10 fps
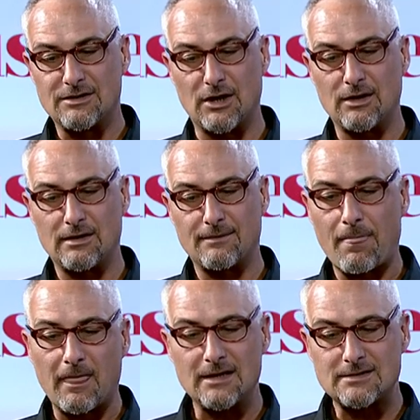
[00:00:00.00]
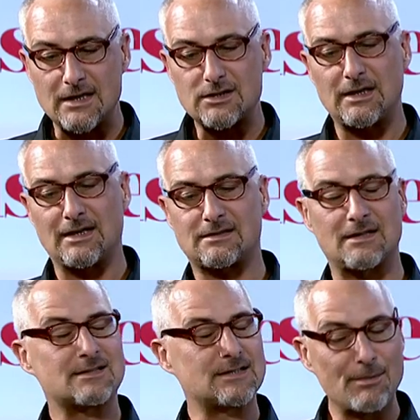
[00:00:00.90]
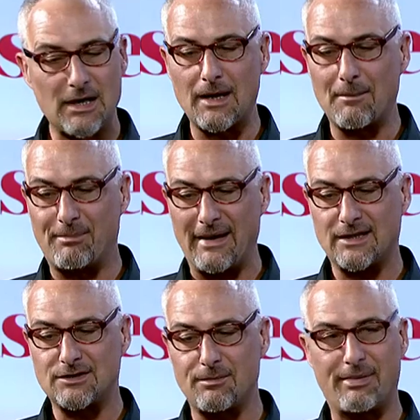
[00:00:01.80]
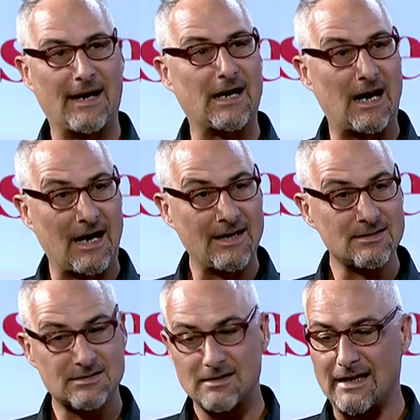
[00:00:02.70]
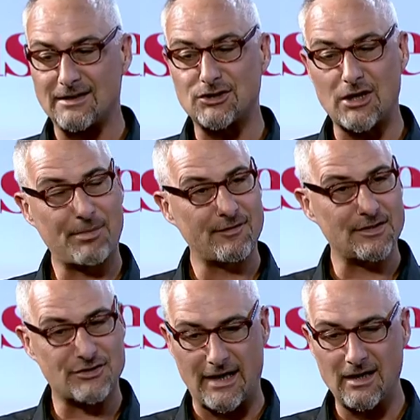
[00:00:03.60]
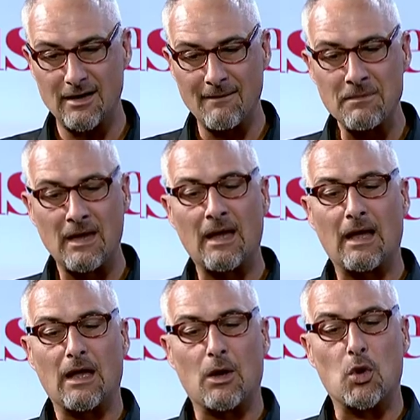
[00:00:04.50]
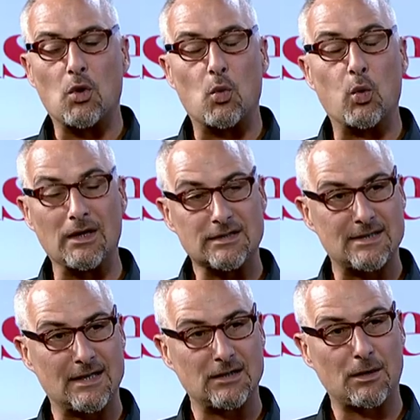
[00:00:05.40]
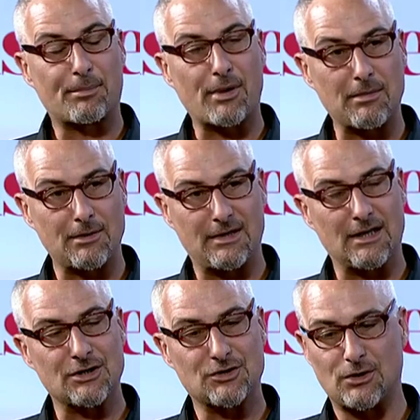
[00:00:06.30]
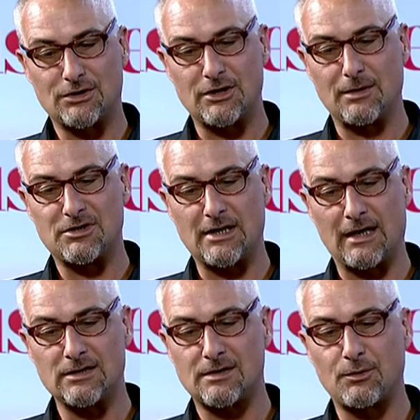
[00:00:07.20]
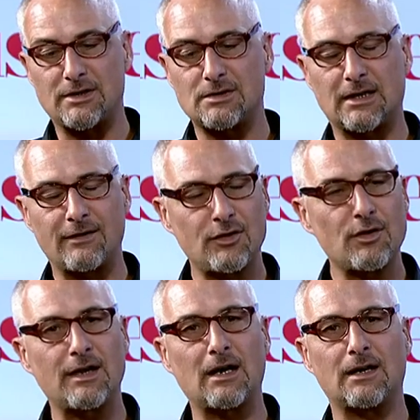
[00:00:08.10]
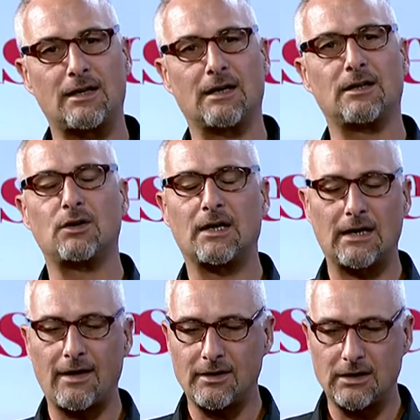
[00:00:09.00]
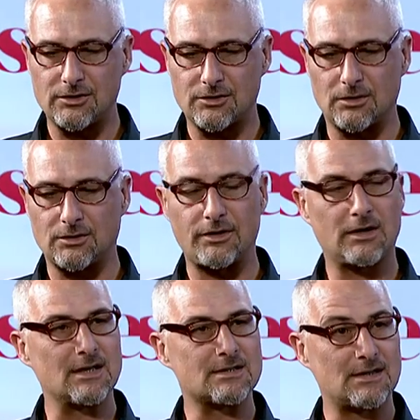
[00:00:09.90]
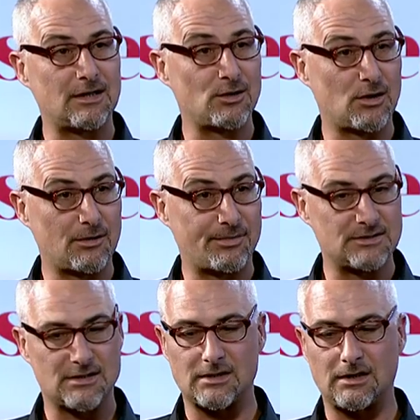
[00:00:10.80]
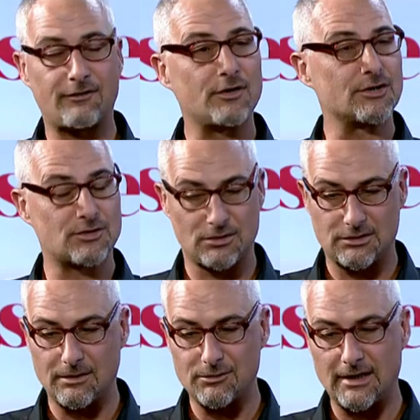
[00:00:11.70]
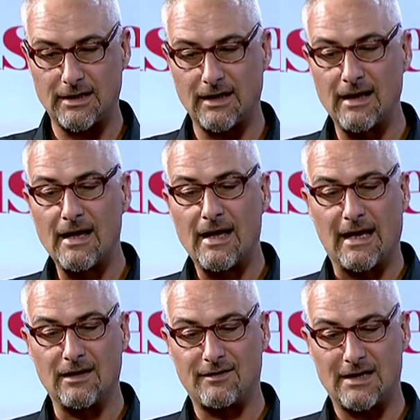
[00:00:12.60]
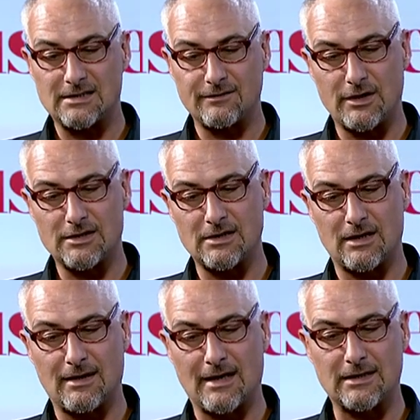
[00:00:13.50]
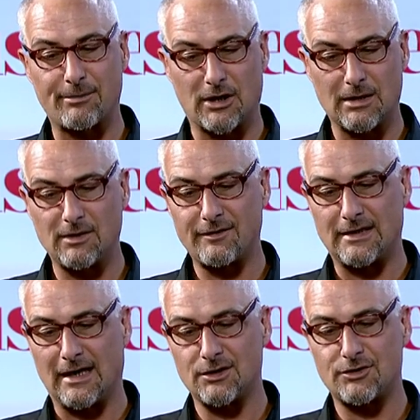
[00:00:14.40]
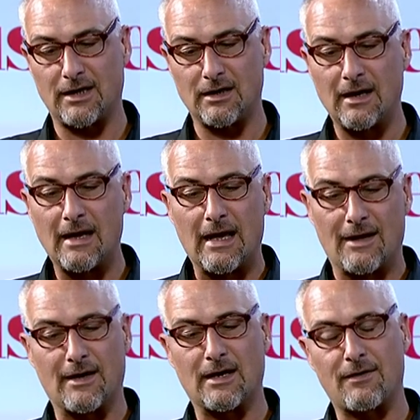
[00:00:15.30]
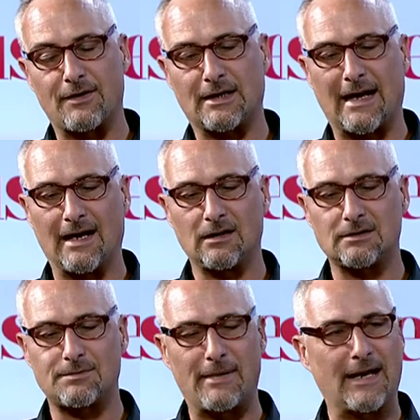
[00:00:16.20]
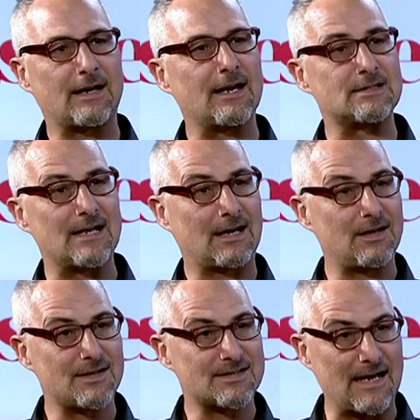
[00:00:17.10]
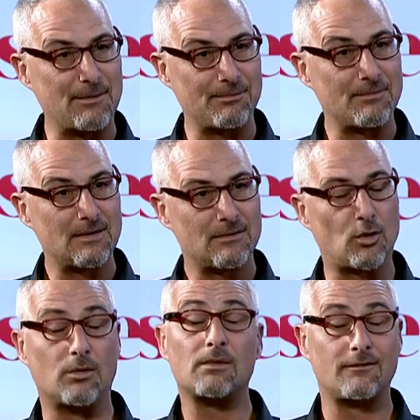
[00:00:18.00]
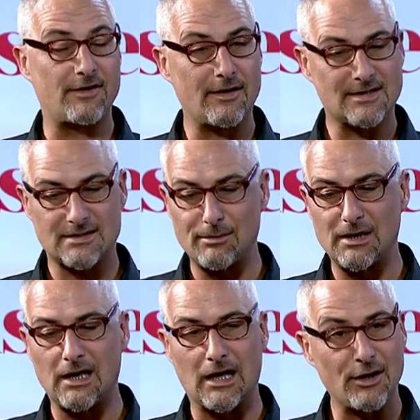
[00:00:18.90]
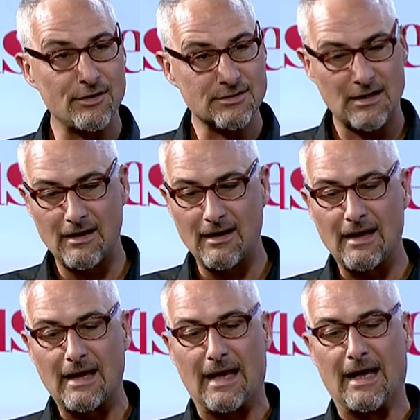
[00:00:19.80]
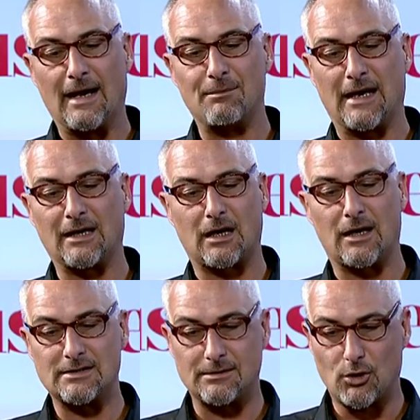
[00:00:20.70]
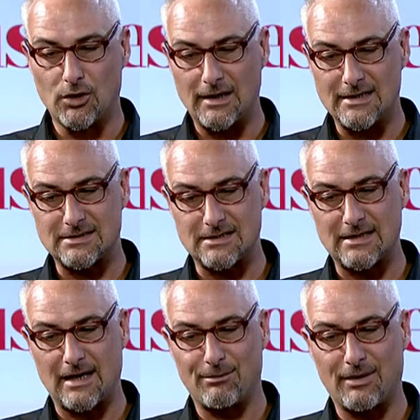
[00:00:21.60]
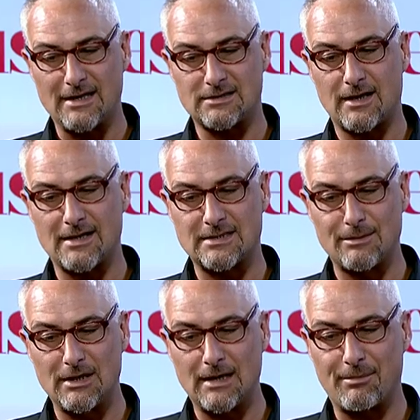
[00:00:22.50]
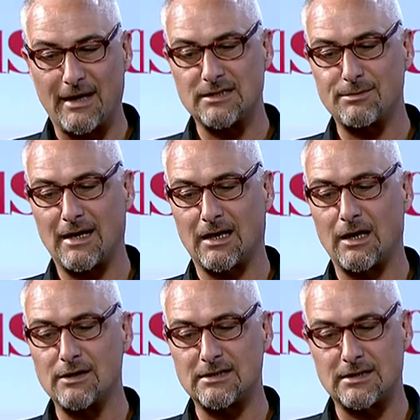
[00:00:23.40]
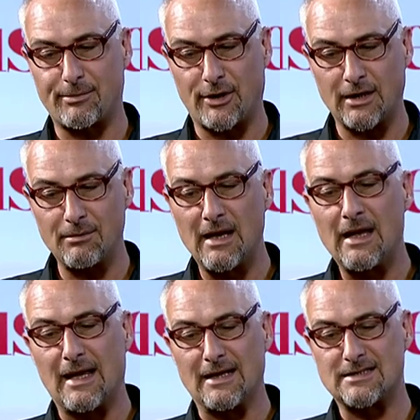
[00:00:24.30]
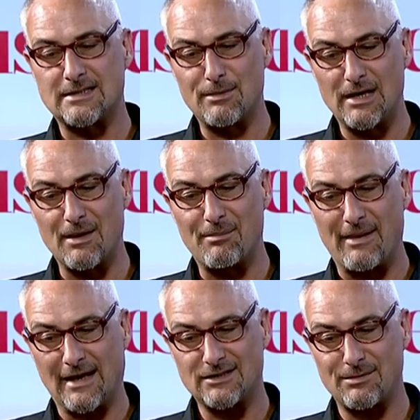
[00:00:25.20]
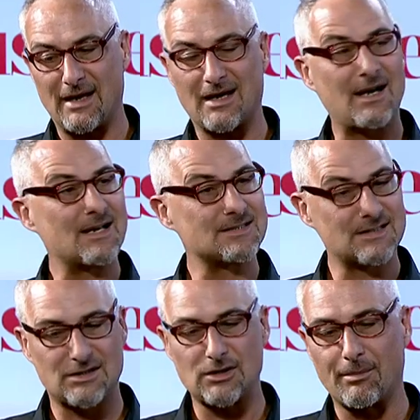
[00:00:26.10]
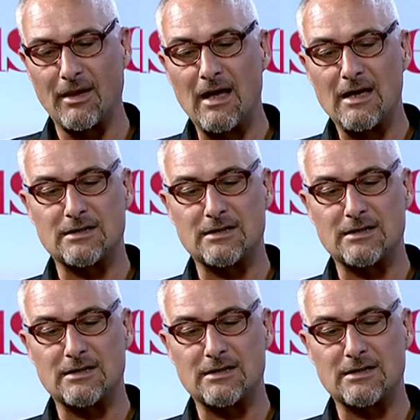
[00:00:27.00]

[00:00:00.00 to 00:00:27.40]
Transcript: So essentially, it's a similar back-to-back highs at the top of a trend will signal probably a short-term change, which will give you the idea. You can either go short or you can sell your long position if you're a short-term trader. And vice versa. At the bottom of a downtrend, the candles make exactly the same or very similar lows. And close at more or less the same place. So they're similar back-to-back lows at the bottom and similar back-to-back highs at the top.